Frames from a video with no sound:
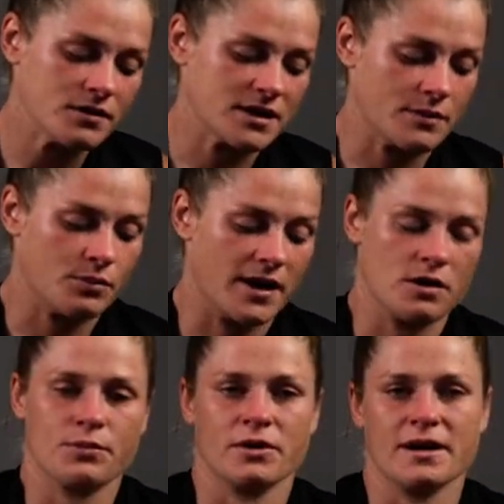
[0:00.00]
was like,
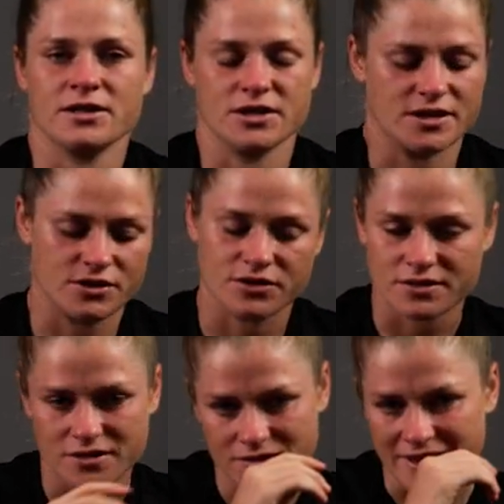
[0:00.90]
brain operations
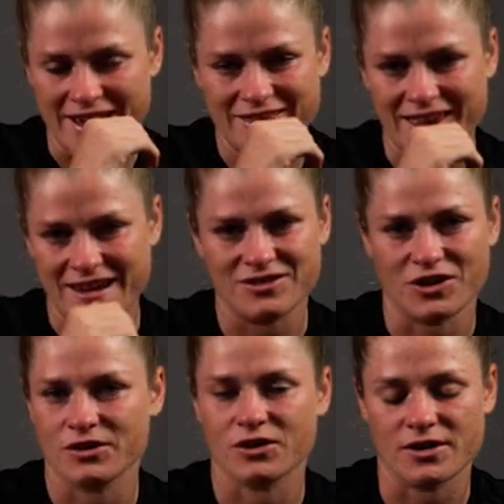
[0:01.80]
they
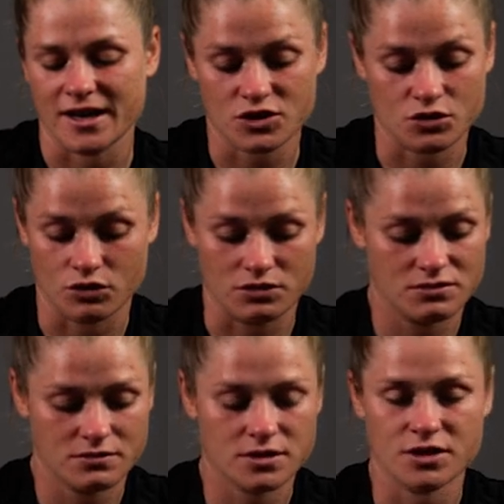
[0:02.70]
don't go that short.
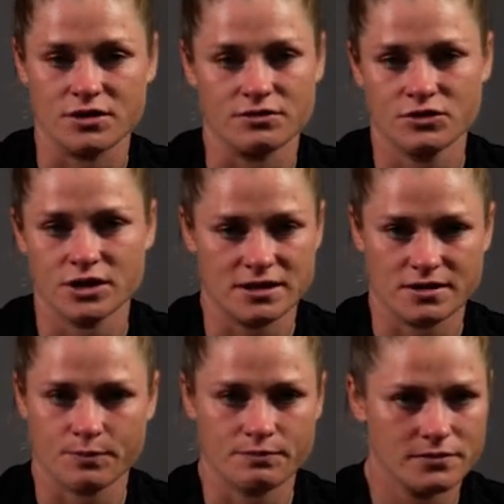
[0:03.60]
So
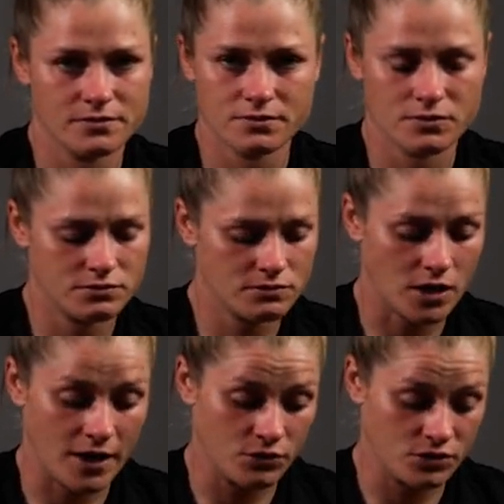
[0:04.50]
she's.
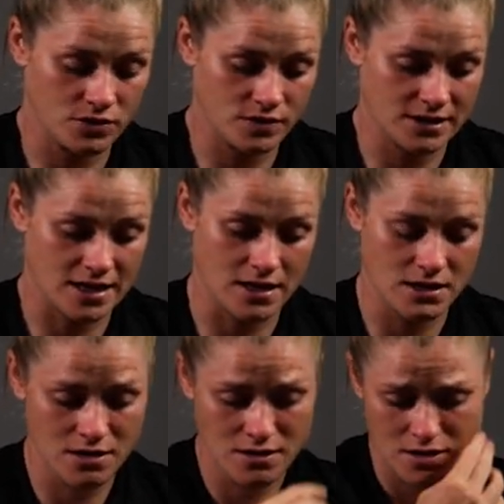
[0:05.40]
I thought she was dead.